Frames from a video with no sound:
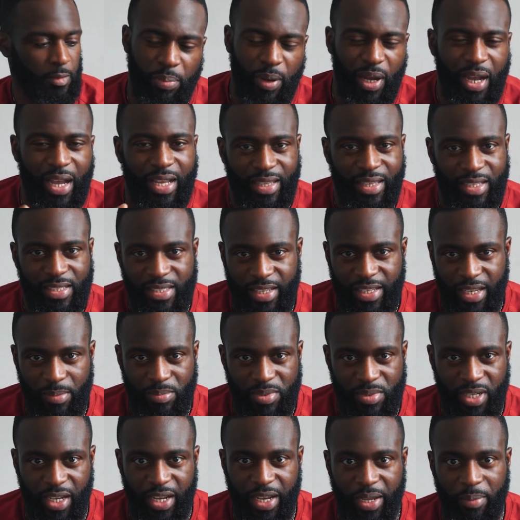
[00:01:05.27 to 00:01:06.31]
But at the same
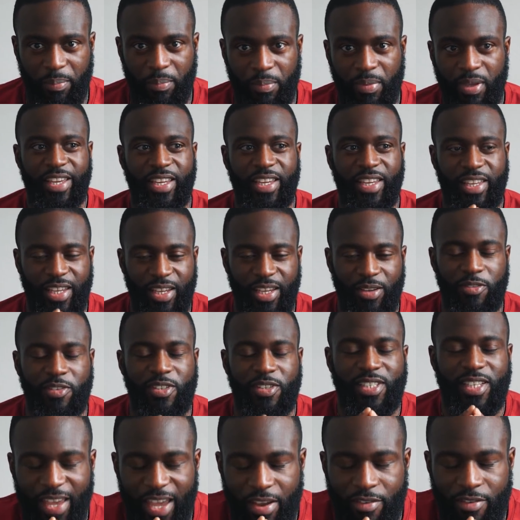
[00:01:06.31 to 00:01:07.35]
time, it
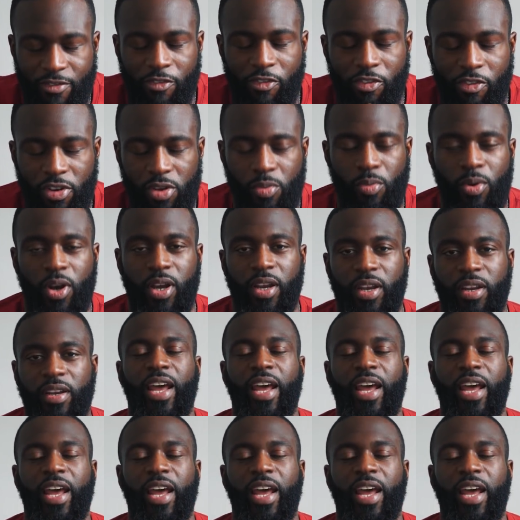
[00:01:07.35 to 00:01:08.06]
gives everyone,